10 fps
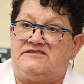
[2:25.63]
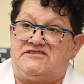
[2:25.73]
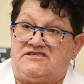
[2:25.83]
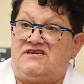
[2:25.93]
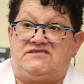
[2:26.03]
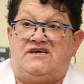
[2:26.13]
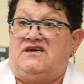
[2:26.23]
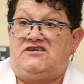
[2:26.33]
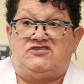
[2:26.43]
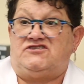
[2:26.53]
disease.
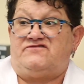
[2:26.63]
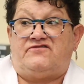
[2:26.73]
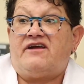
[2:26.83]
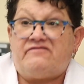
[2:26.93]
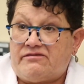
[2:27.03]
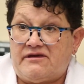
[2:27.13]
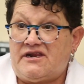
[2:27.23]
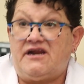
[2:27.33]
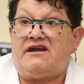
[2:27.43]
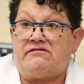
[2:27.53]
It's just for
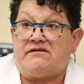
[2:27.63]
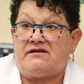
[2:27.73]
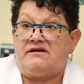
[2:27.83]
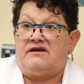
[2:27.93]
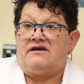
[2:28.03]
everything and anything.